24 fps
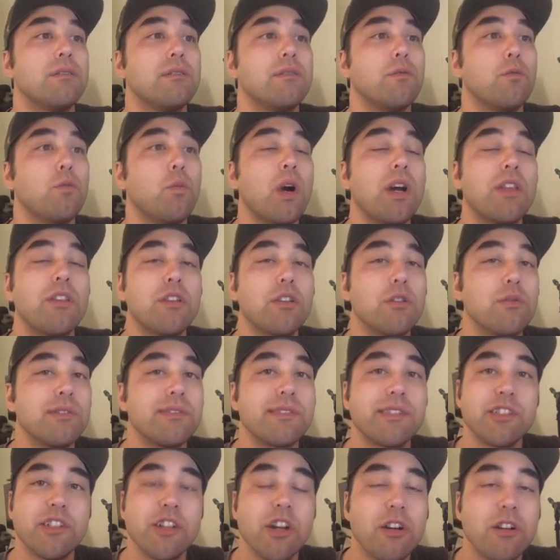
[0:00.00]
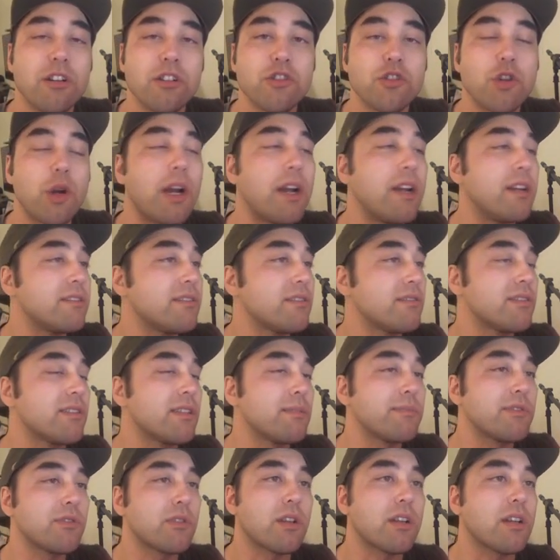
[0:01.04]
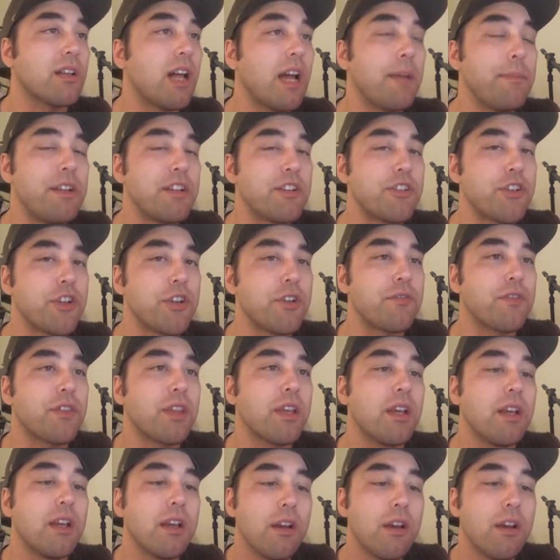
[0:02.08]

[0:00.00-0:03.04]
whether it was the Younger Dryas or some sort of climate shift,